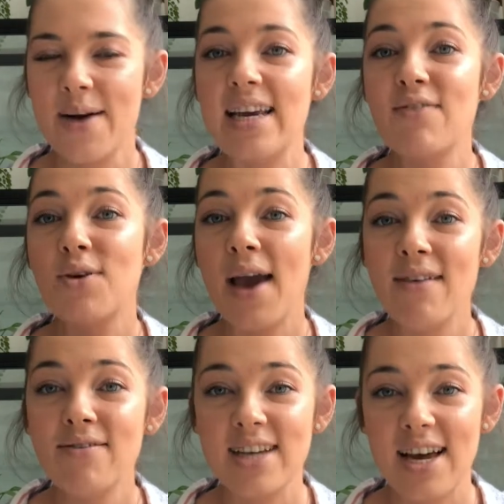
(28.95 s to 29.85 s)
If you
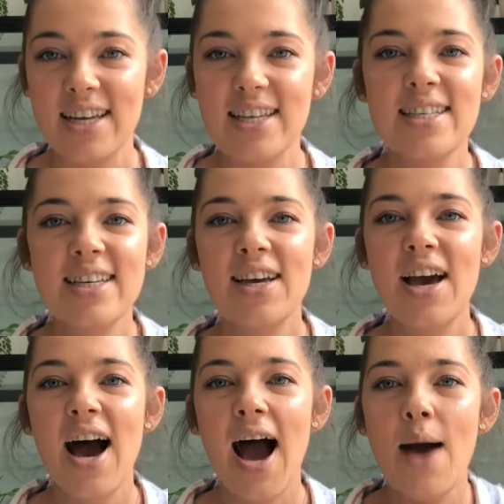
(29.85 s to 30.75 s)
have done it,
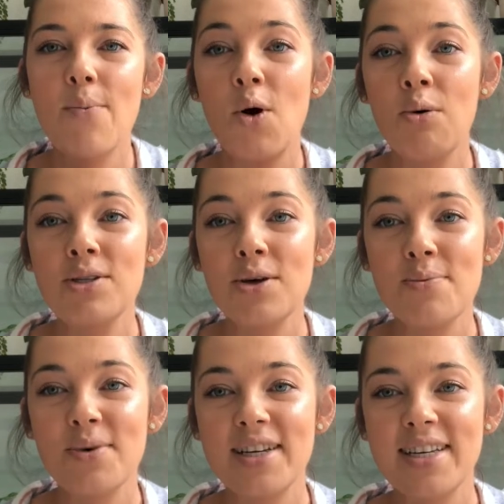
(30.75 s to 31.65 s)
I'm always
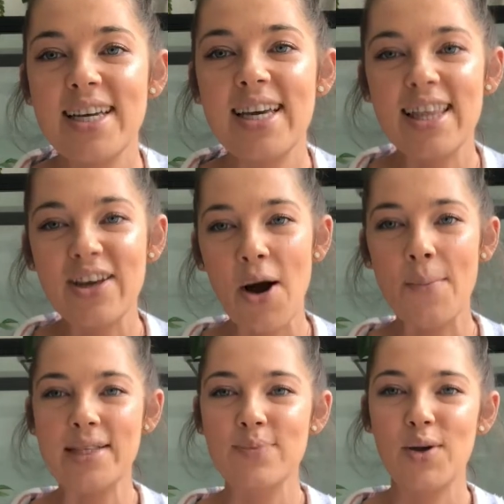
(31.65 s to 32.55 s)
open in the
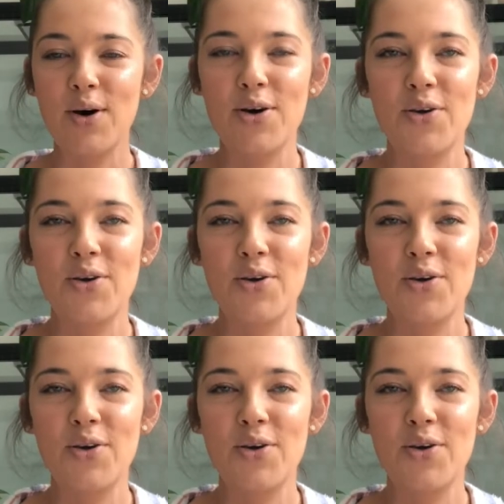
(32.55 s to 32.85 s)
comments below